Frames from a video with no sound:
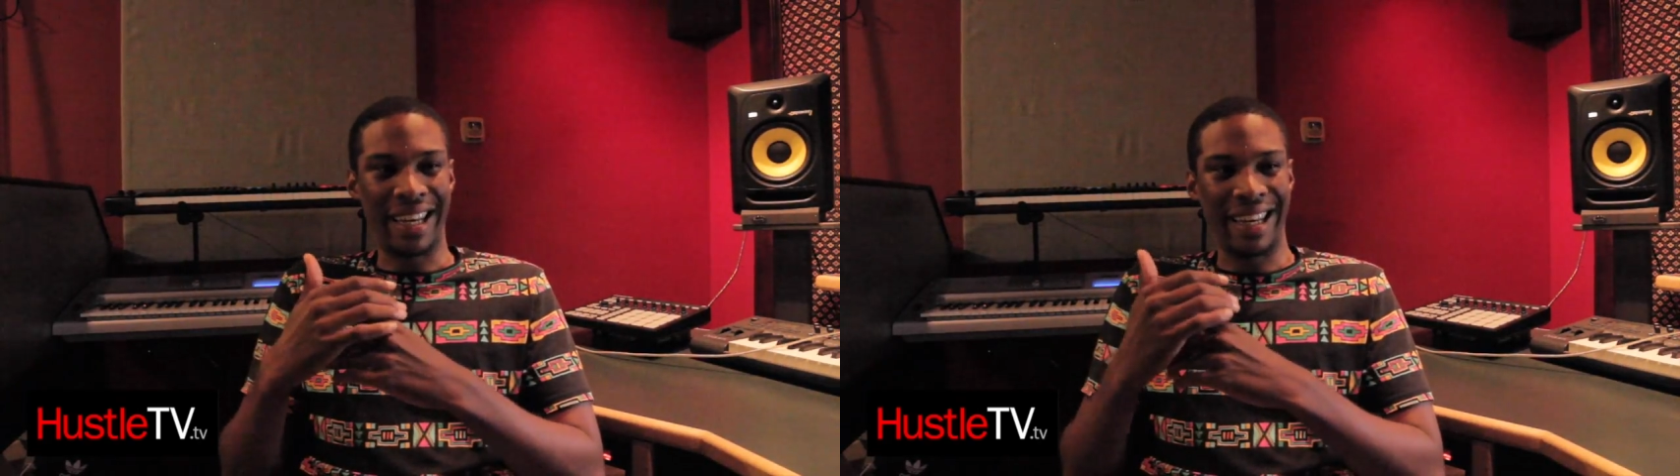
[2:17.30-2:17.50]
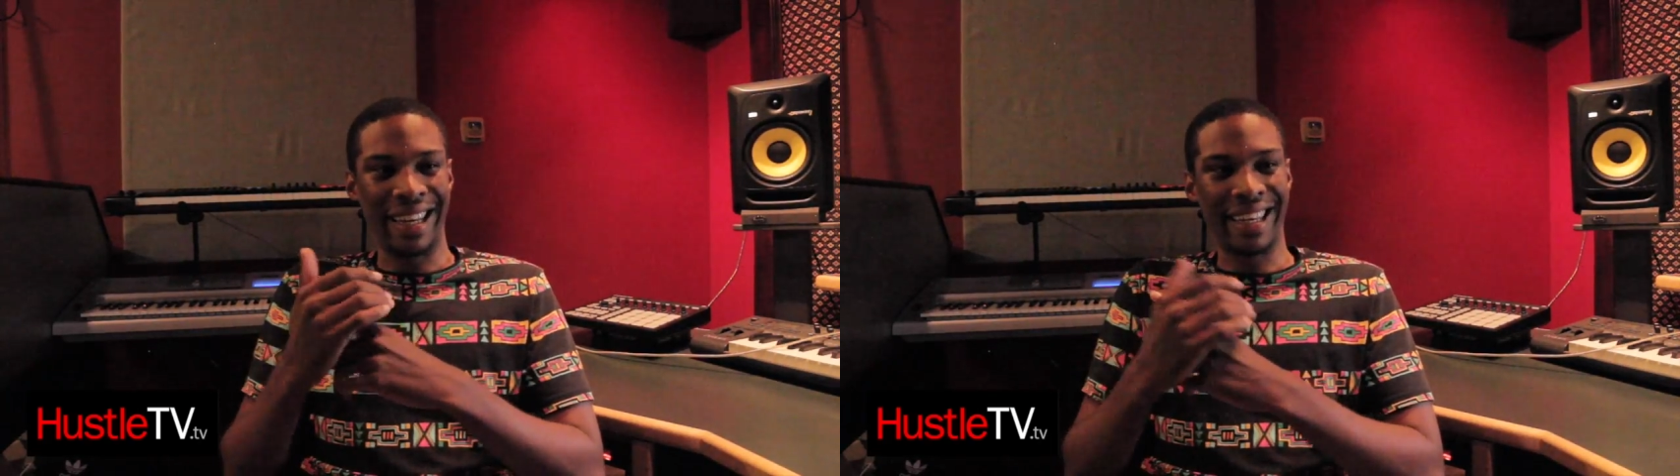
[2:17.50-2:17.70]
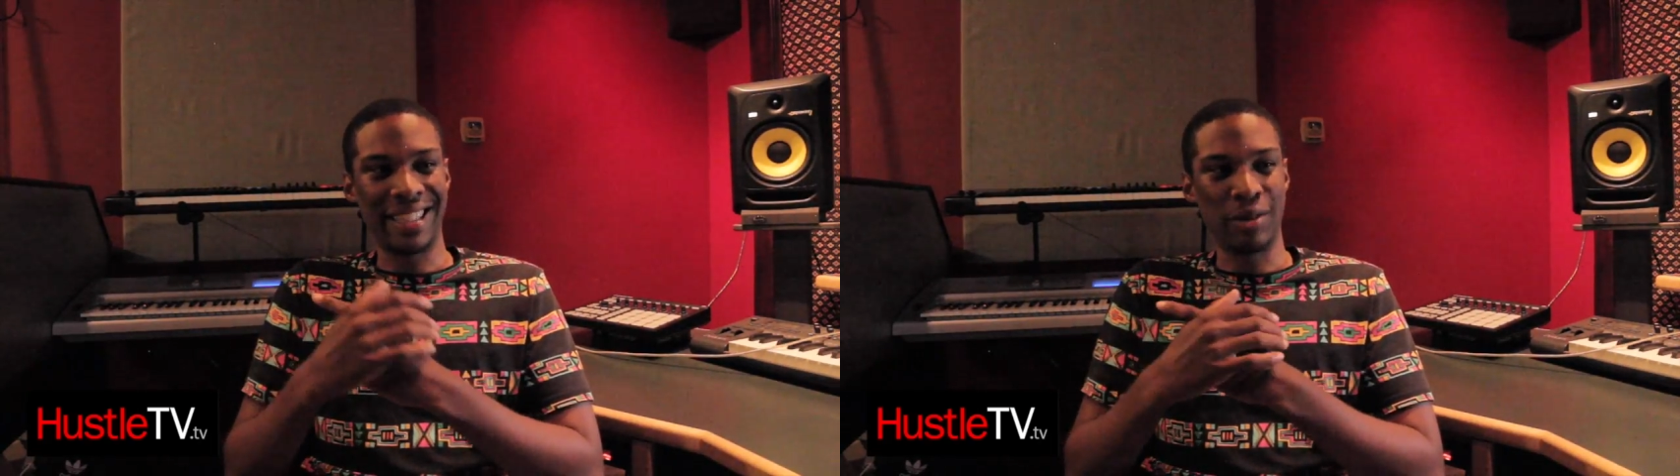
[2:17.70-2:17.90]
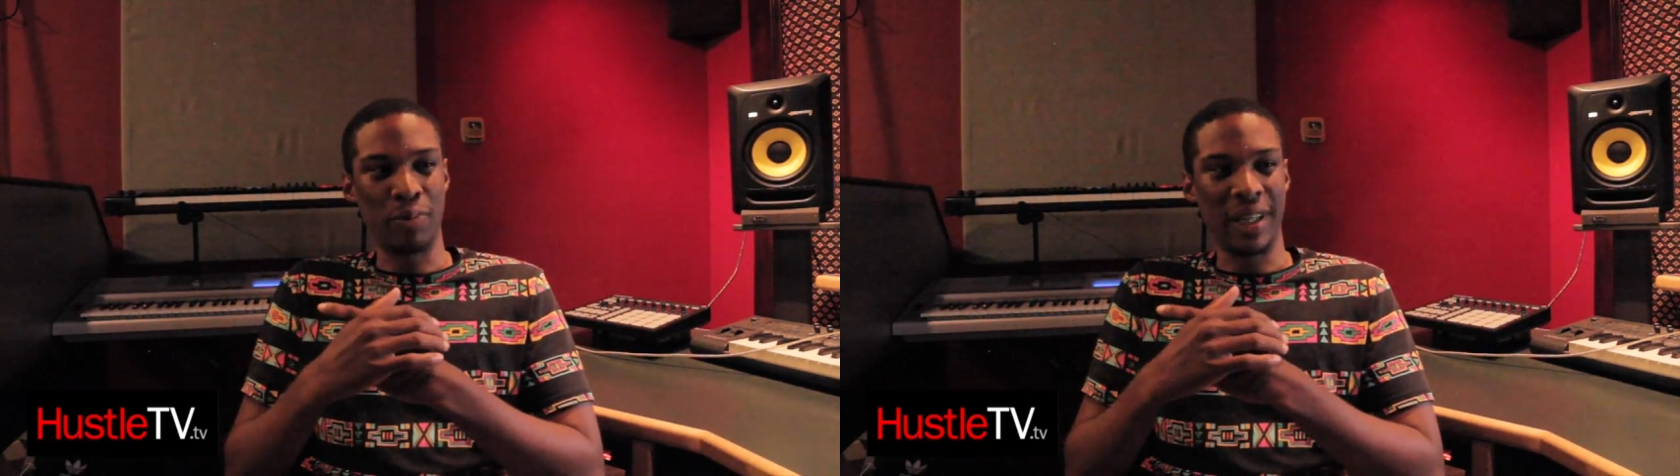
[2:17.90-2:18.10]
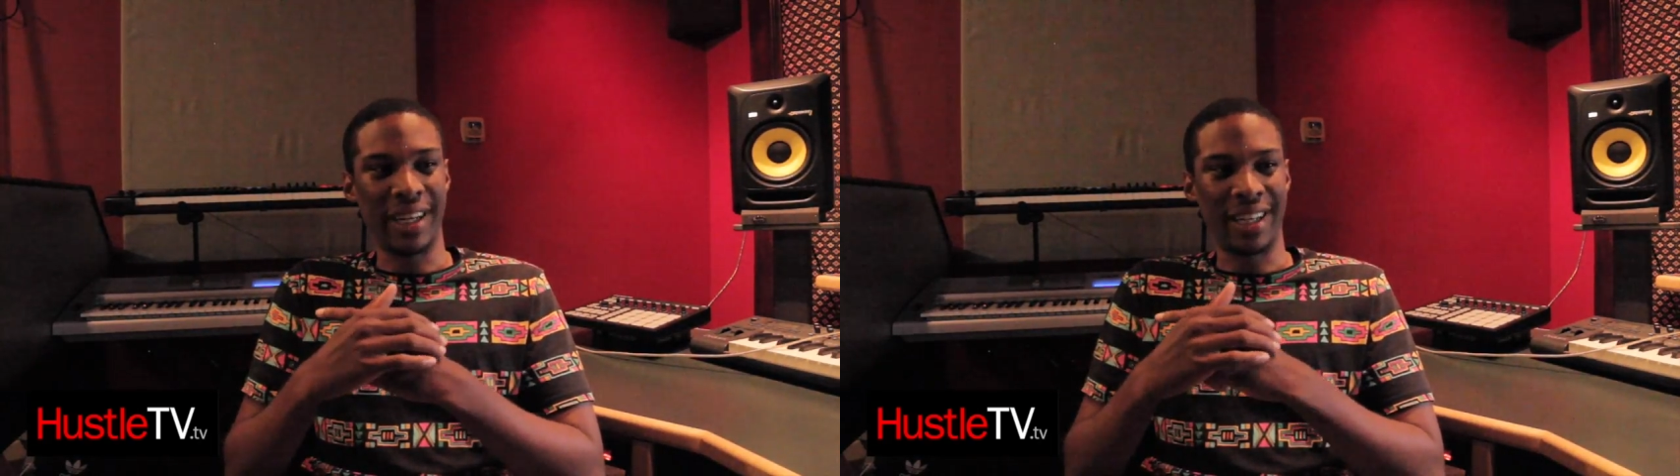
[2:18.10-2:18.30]
I guess it
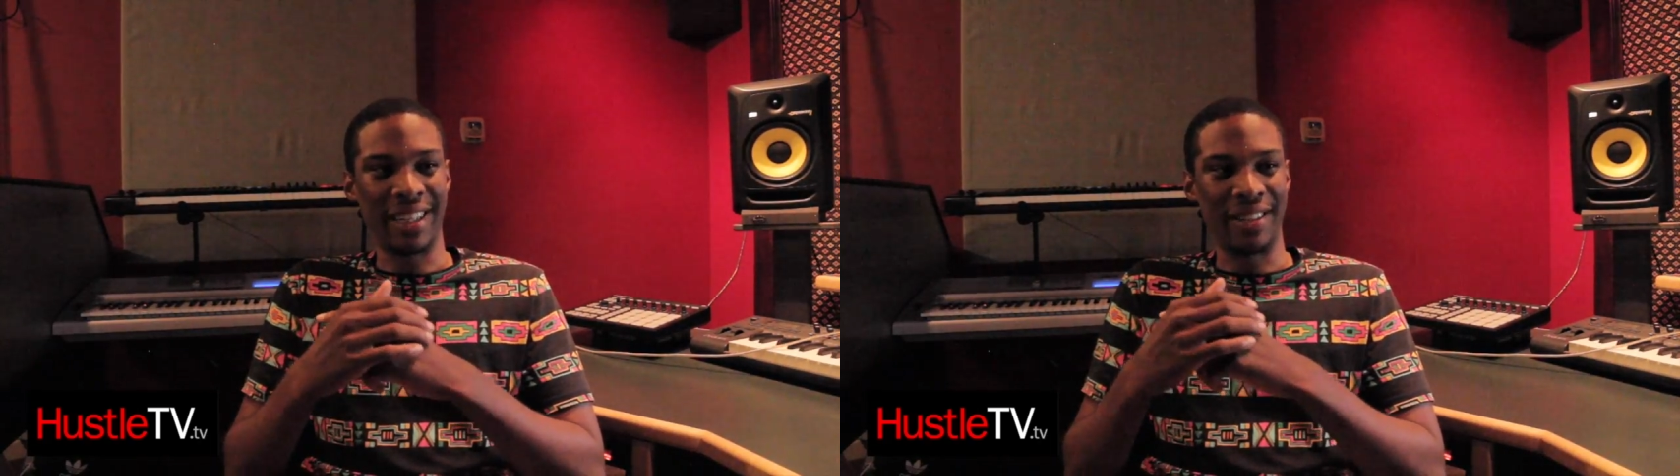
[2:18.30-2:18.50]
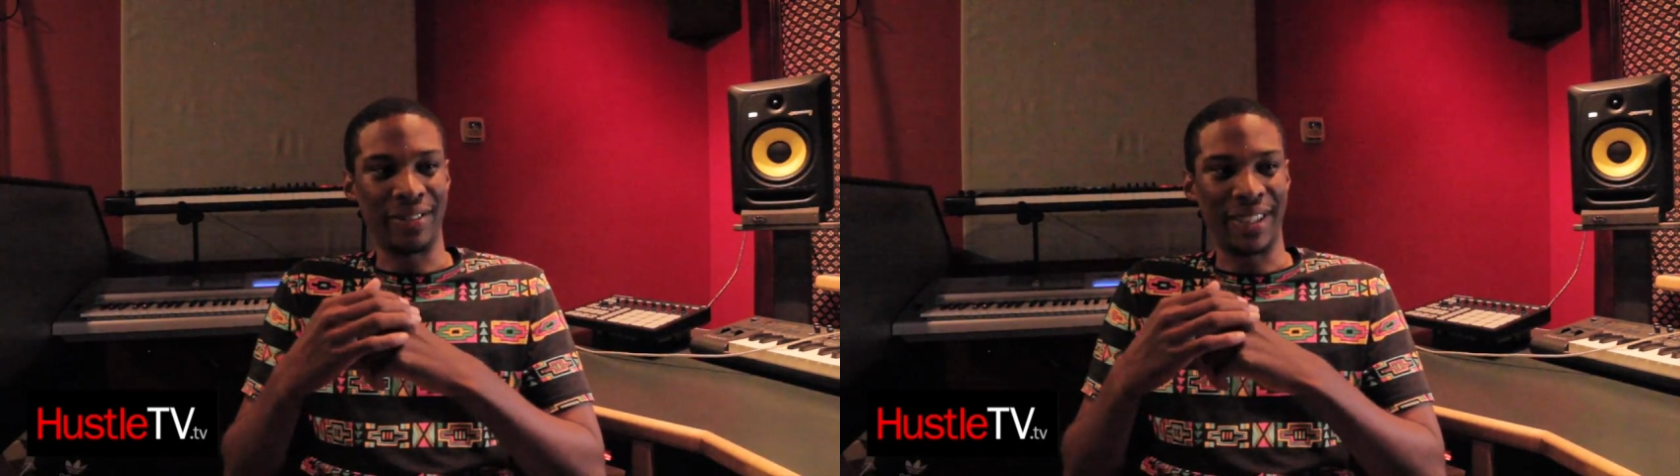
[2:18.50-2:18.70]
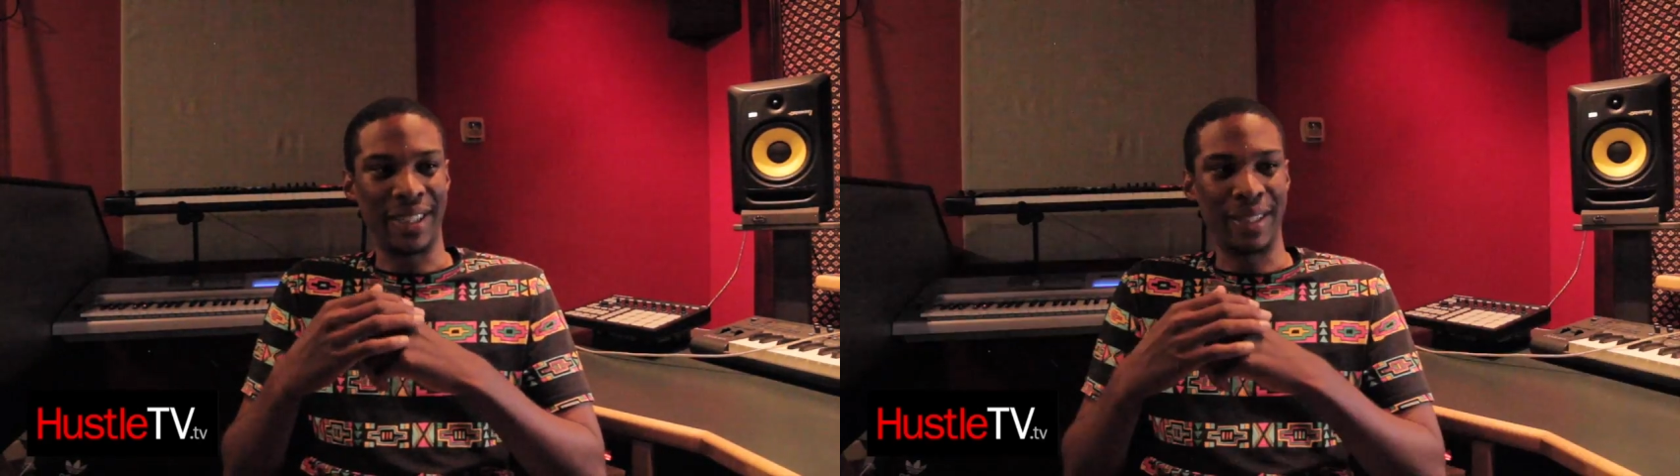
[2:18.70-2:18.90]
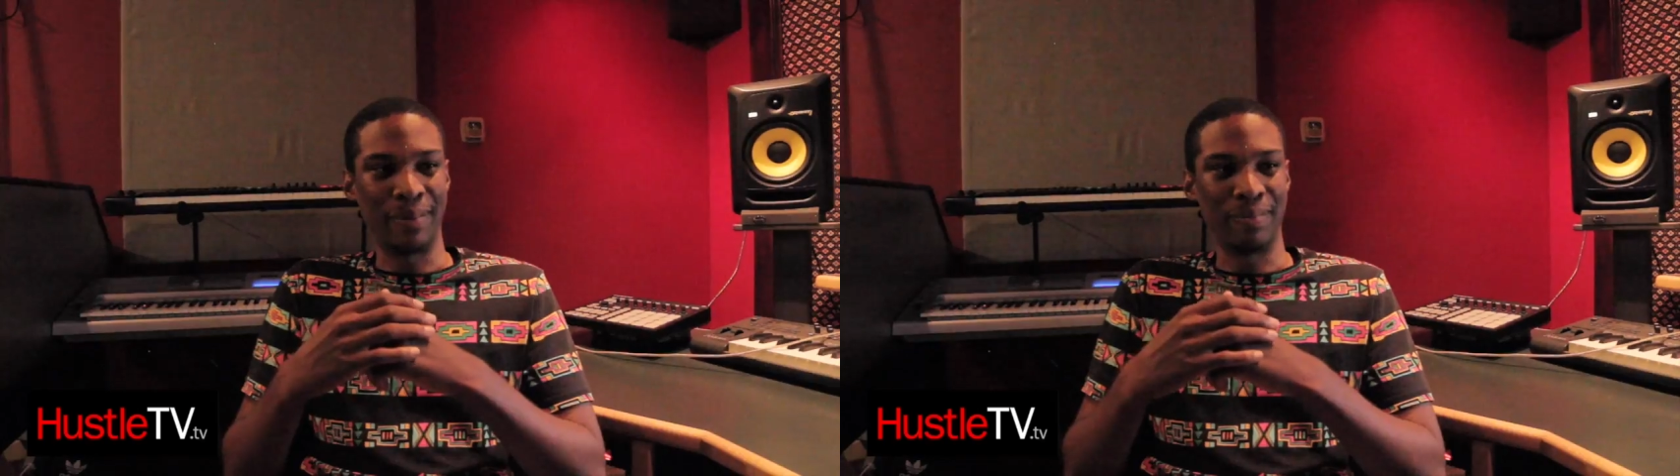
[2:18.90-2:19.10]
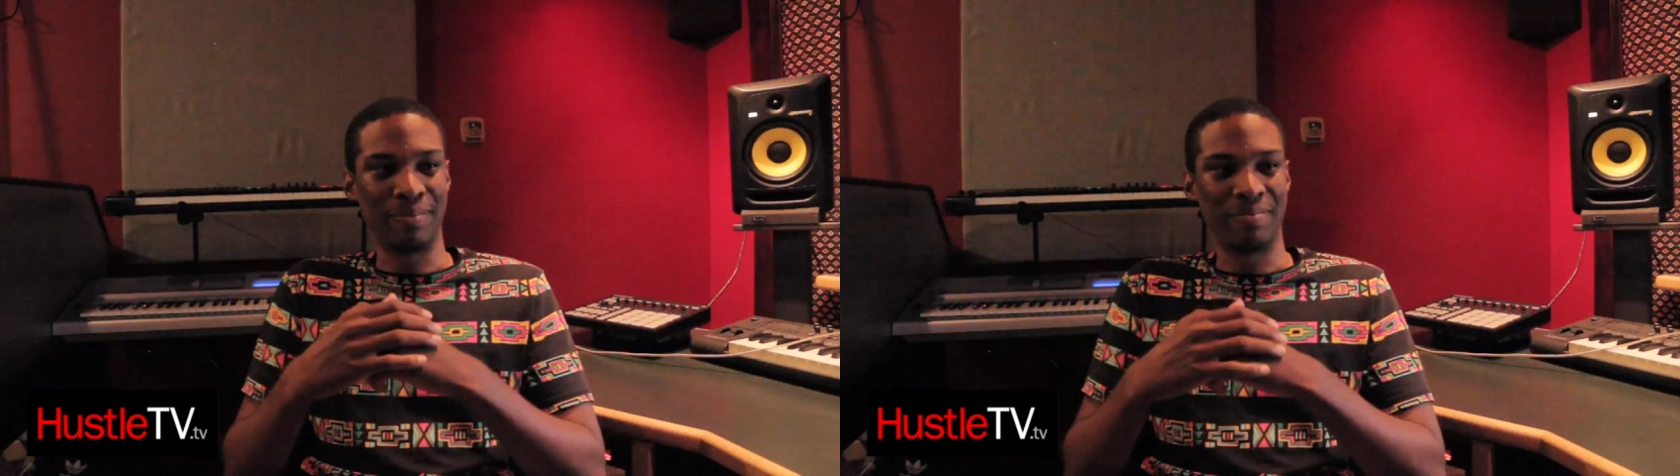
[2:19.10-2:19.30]
would be kind of,
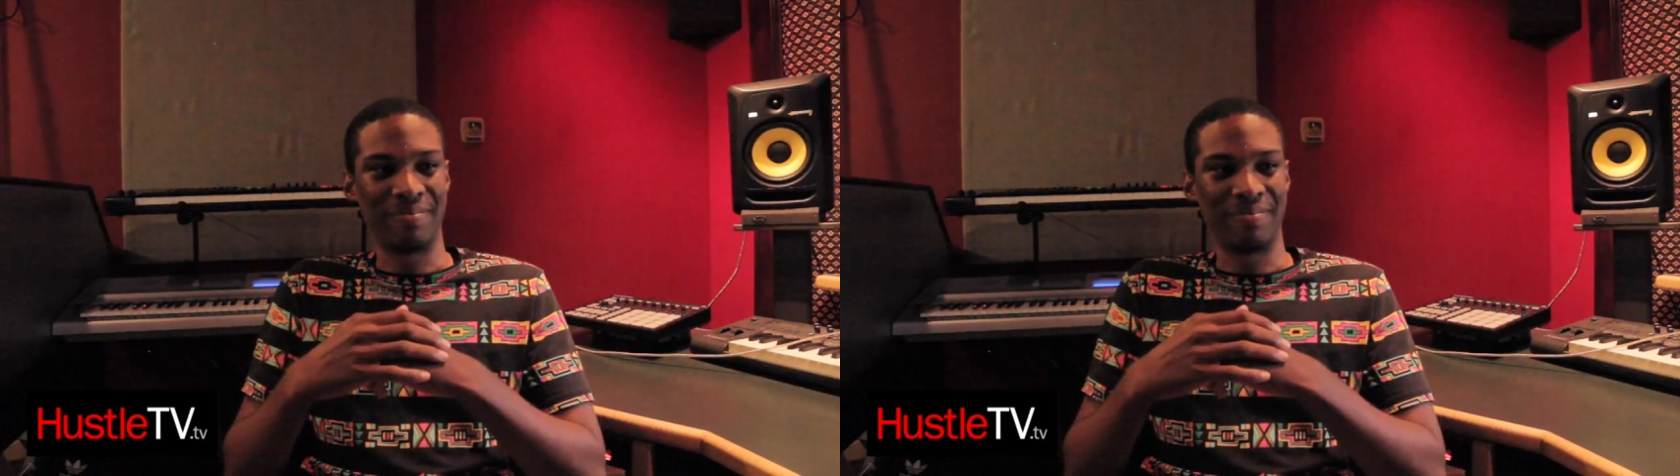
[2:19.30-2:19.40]
um,